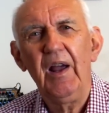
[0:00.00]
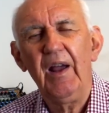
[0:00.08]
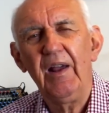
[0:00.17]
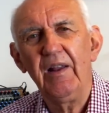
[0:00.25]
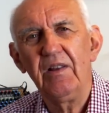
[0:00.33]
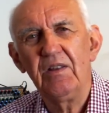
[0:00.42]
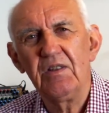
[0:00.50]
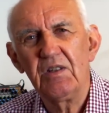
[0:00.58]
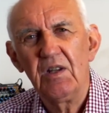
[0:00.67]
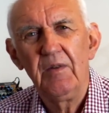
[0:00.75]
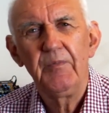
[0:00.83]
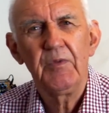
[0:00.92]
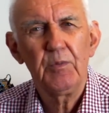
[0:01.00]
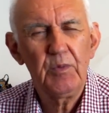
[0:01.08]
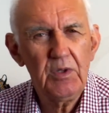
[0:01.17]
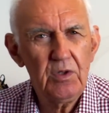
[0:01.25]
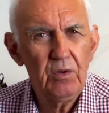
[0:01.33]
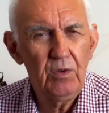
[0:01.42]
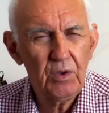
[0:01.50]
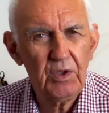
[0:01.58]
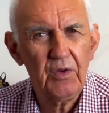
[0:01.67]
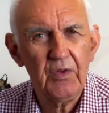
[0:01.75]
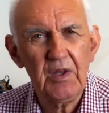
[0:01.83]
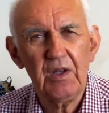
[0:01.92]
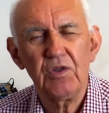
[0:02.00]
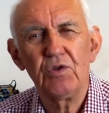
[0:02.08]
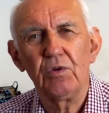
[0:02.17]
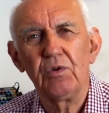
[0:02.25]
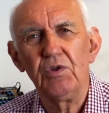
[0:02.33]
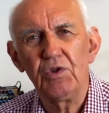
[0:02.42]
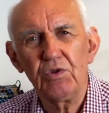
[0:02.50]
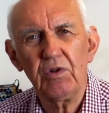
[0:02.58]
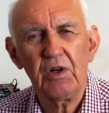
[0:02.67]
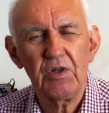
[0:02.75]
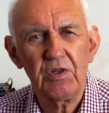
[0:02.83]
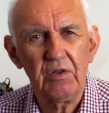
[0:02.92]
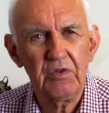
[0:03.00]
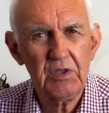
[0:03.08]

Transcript: And when you look at the actual construction of